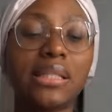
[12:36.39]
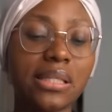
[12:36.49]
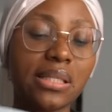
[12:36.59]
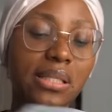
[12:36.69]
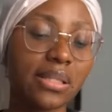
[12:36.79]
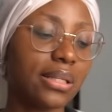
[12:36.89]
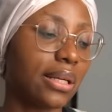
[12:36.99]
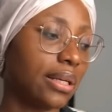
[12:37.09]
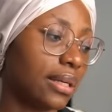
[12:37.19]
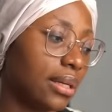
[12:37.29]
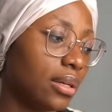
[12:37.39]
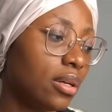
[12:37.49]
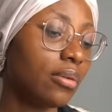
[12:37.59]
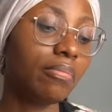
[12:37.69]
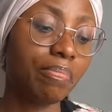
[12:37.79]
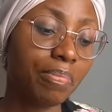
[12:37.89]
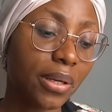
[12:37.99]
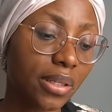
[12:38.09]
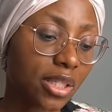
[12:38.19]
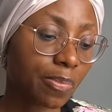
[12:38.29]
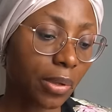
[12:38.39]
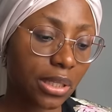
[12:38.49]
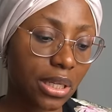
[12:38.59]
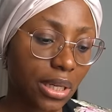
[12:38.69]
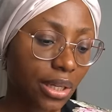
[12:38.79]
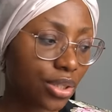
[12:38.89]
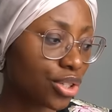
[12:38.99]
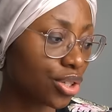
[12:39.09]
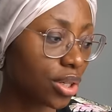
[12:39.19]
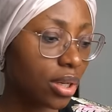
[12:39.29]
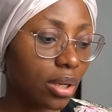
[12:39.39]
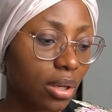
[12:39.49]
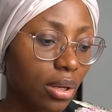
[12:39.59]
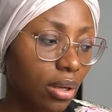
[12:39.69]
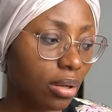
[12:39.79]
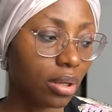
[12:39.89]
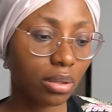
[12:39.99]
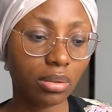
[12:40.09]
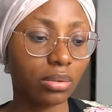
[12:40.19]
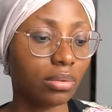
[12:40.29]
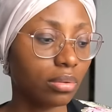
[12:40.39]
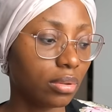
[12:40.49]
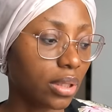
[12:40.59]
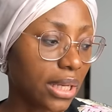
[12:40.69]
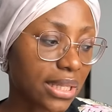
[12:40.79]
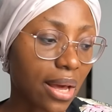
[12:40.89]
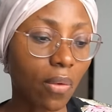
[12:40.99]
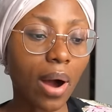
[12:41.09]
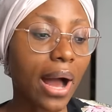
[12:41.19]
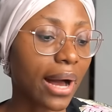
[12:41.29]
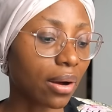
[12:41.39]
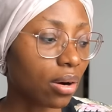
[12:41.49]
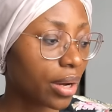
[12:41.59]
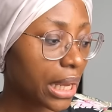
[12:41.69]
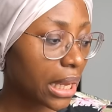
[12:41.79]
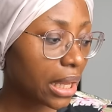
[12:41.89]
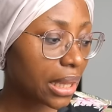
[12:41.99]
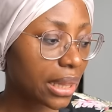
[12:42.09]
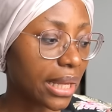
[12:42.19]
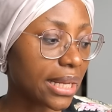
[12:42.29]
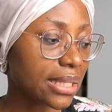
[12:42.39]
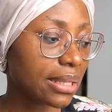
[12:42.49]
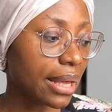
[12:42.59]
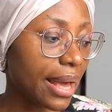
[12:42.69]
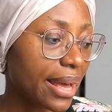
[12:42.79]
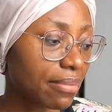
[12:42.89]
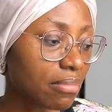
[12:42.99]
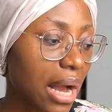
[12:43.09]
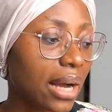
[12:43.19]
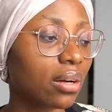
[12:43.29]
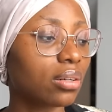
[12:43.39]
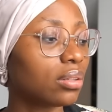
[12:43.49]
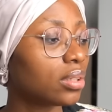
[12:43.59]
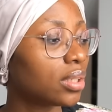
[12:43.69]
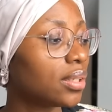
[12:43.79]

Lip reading: this is beans pottage. There's ewa agoin. There's ekpang